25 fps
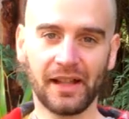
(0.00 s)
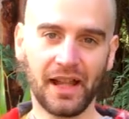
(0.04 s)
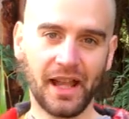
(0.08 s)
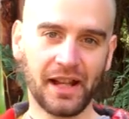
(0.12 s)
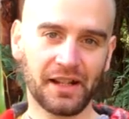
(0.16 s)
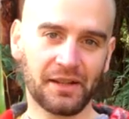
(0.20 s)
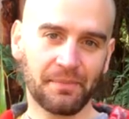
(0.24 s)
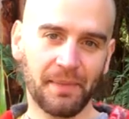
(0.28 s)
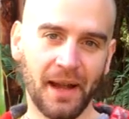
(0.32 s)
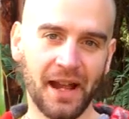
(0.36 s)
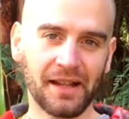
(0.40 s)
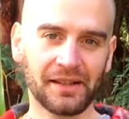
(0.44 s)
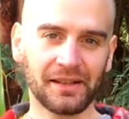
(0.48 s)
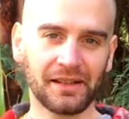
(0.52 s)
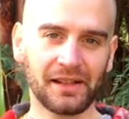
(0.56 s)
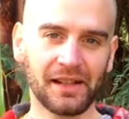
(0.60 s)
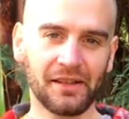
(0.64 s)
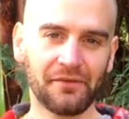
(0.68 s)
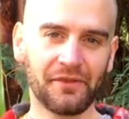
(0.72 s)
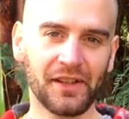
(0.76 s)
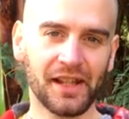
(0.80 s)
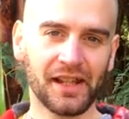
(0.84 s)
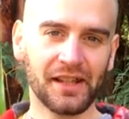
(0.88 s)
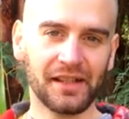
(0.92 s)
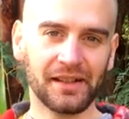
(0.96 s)
expat
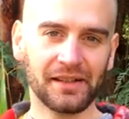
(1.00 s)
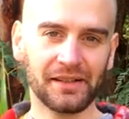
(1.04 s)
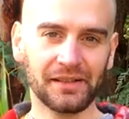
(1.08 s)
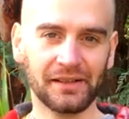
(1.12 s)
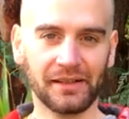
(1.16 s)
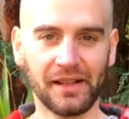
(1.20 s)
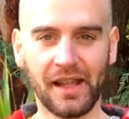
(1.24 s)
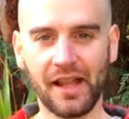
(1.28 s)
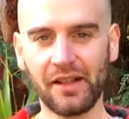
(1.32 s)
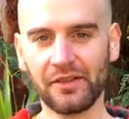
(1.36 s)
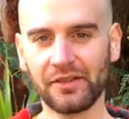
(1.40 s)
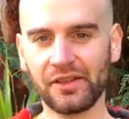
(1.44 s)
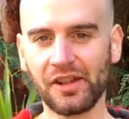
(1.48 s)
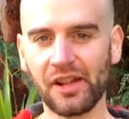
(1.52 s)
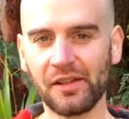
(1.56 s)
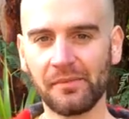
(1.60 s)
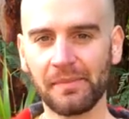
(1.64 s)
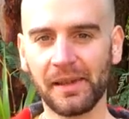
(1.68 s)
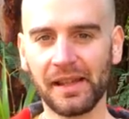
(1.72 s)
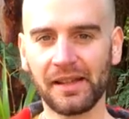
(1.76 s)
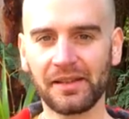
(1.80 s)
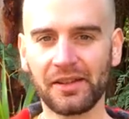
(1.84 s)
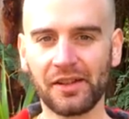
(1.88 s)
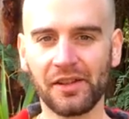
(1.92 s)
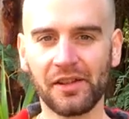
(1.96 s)
living,
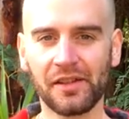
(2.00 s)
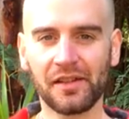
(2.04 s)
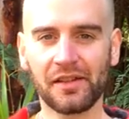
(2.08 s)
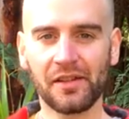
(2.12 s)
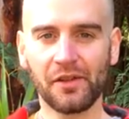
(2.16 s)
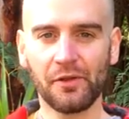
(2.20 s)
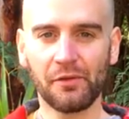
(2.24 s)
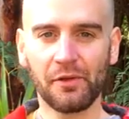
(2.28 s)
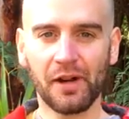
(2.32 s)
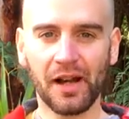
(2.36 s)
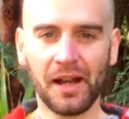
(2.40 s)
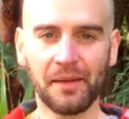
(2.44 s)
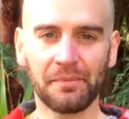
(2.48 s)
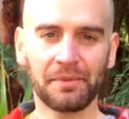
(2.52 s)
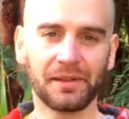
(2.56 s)
LGBTQI